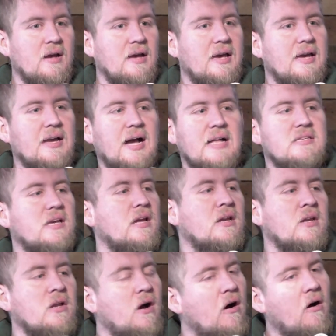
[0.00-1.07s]
And God's like,
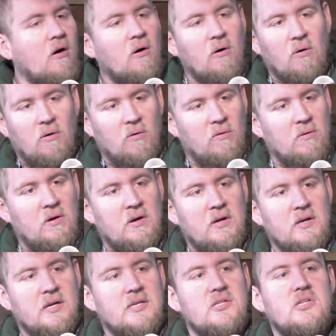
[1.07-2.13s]
no,
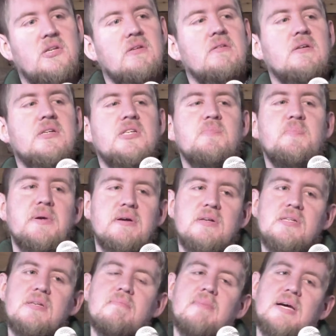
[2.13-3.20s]
because you're
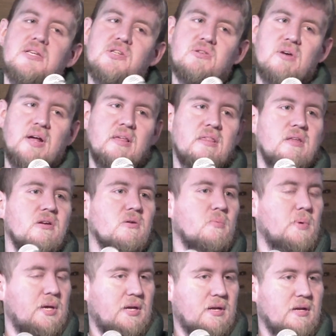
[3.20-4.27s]
experiencing my strength and your
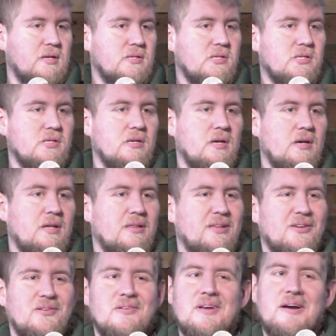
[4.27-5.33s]
weakness that
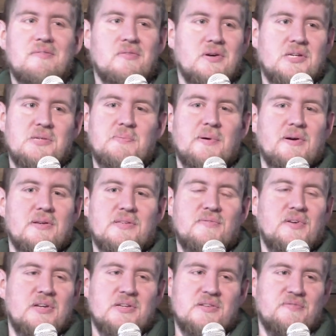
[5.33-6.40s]
you'd never experience if
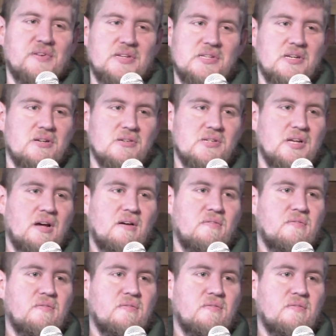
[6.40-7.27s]
you could just fix it yourself.